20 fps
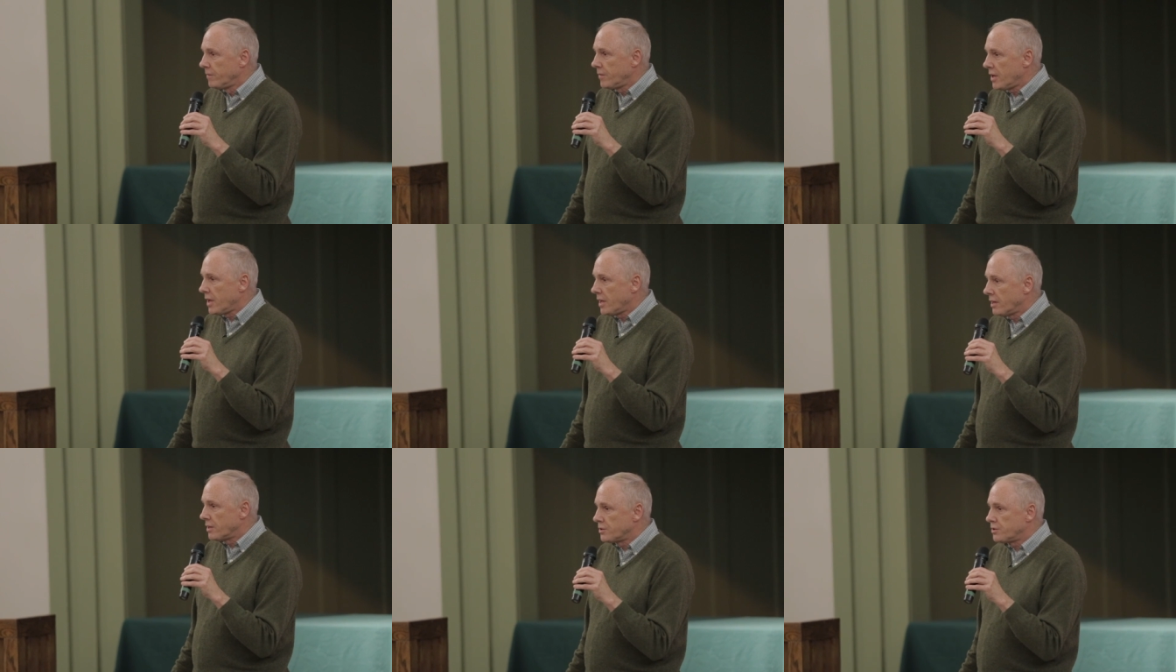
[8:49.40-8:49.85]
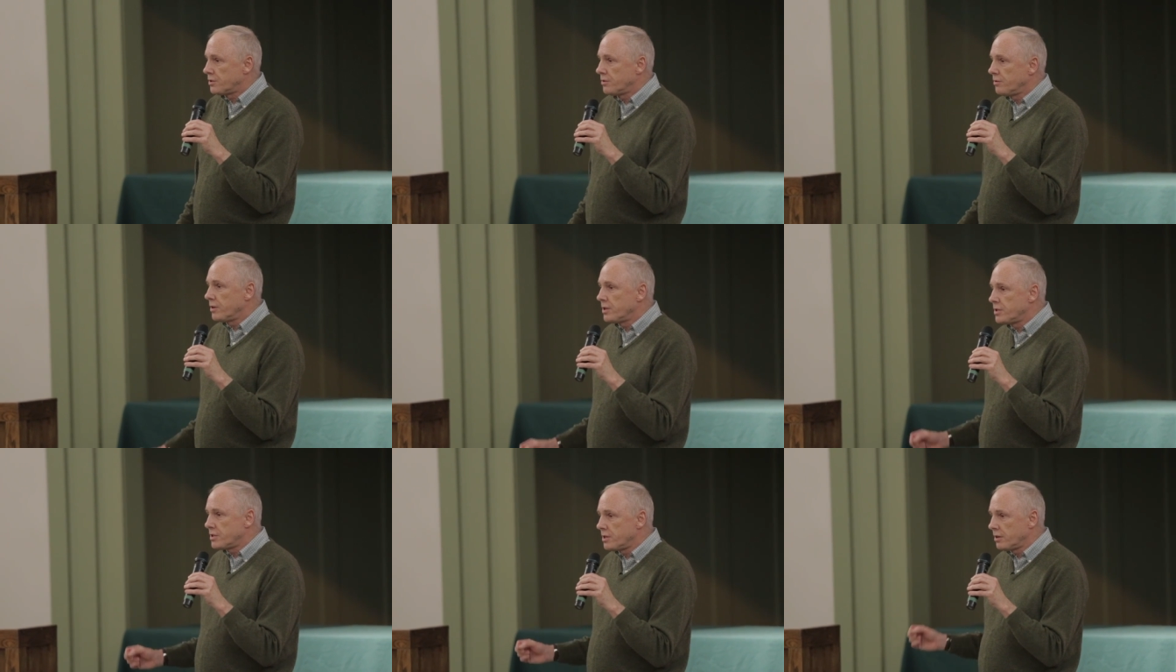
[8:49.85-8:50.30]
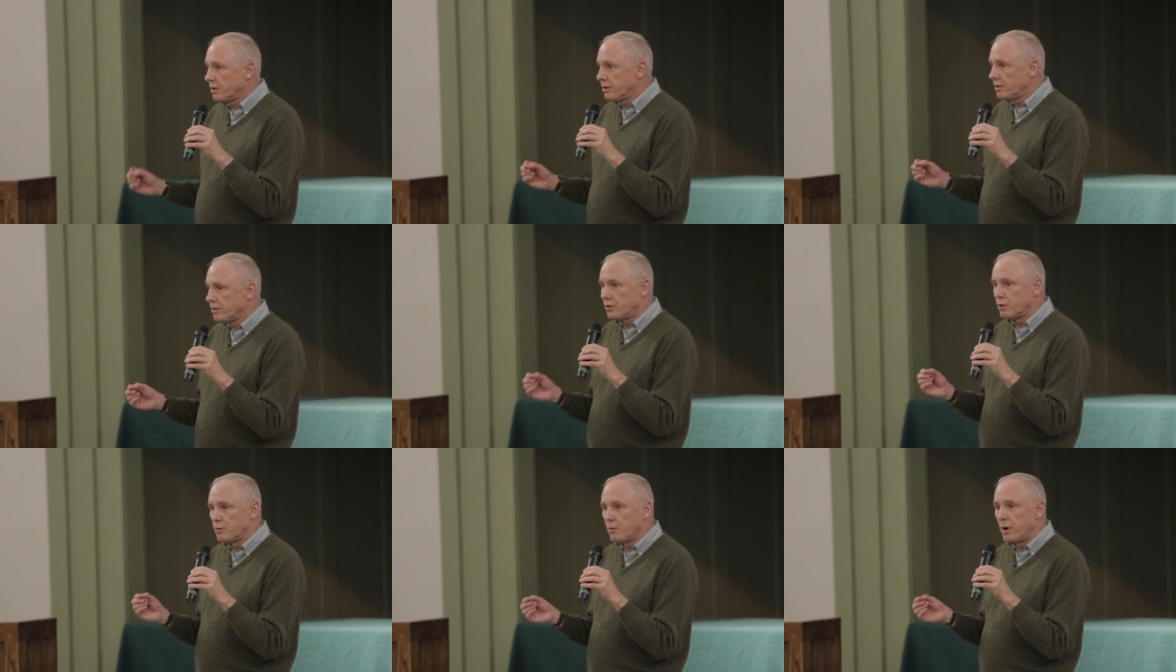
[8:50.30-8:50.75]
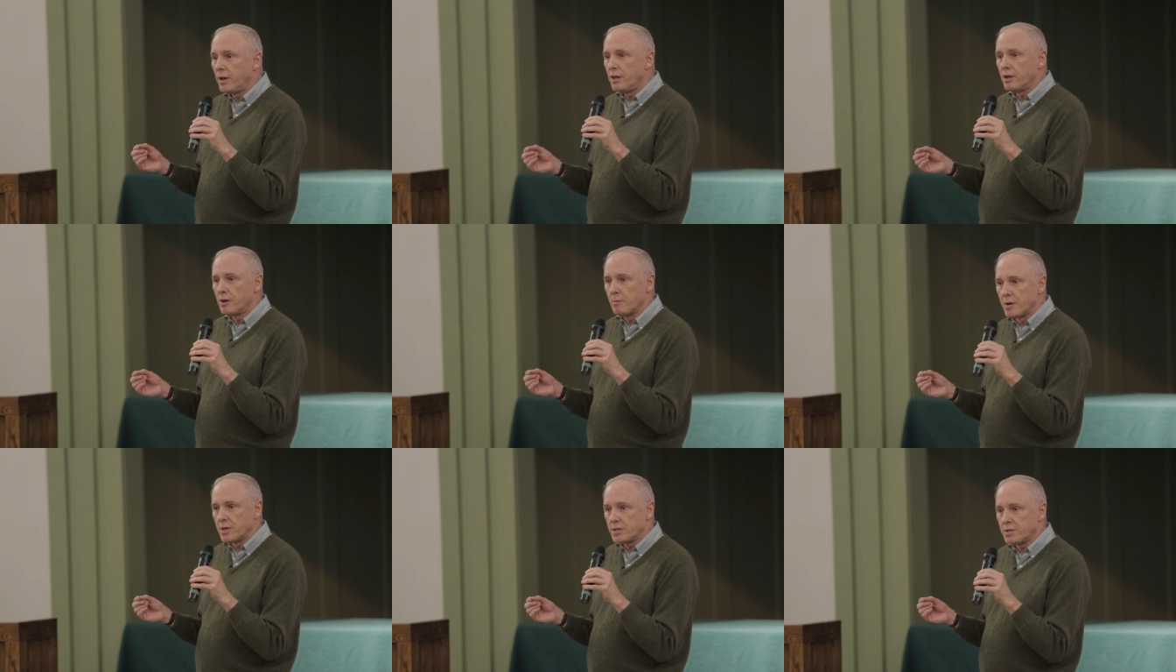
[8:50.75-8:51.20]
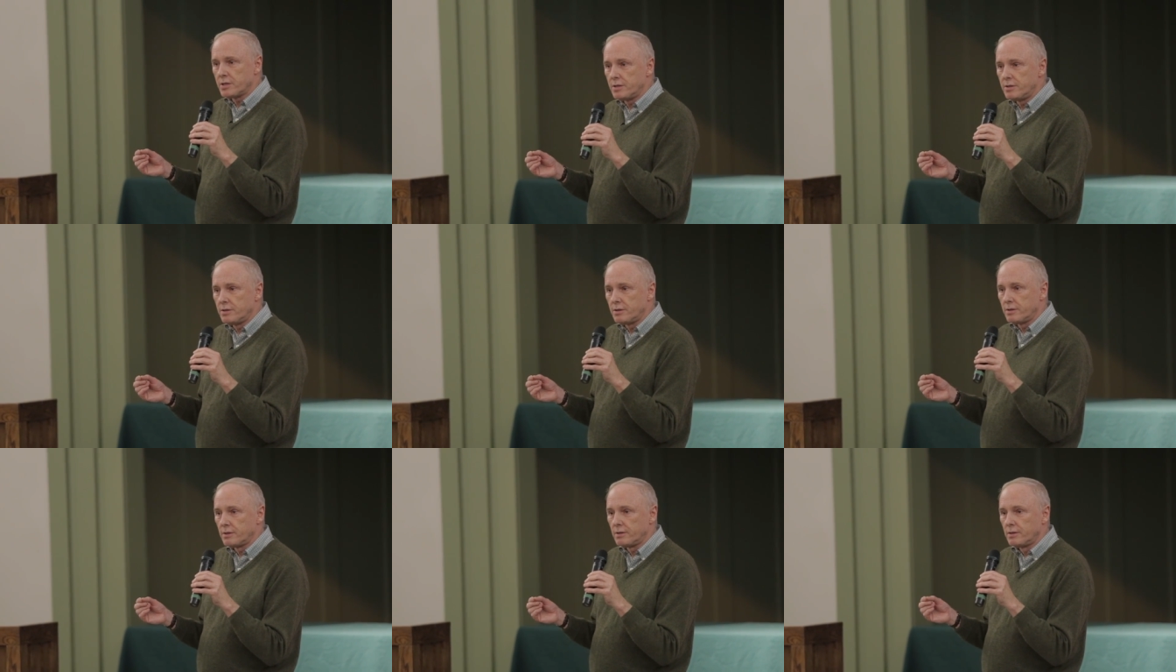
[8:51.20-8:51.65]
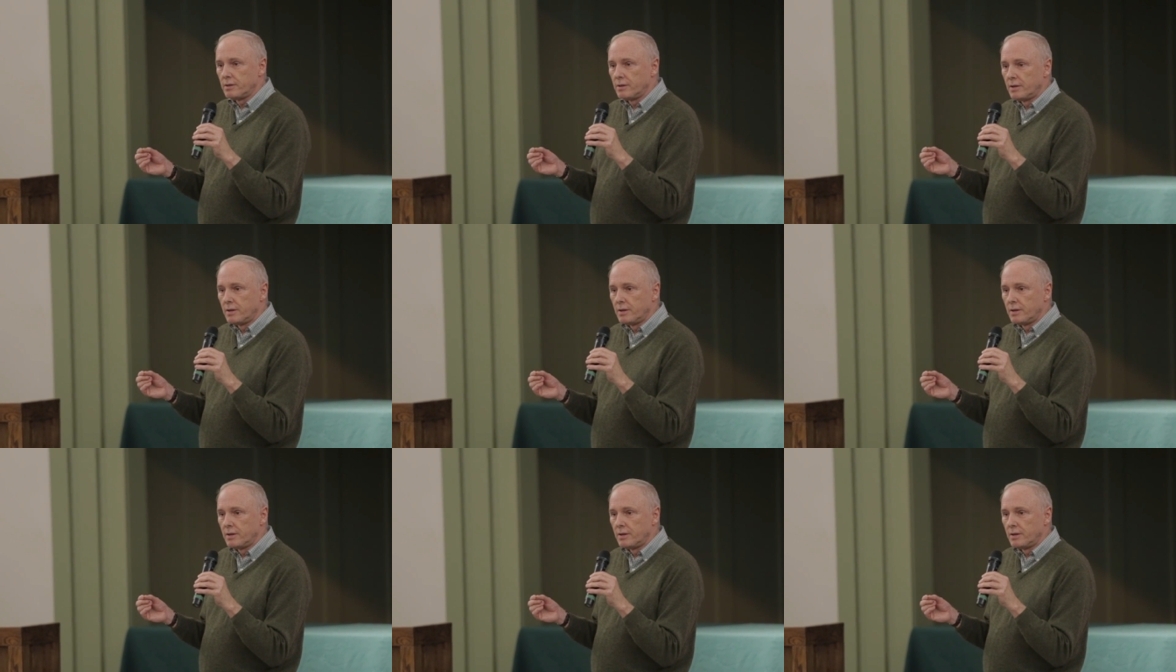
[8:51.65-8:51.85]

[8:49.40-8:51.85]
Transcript: And as soon as he heard the radio message,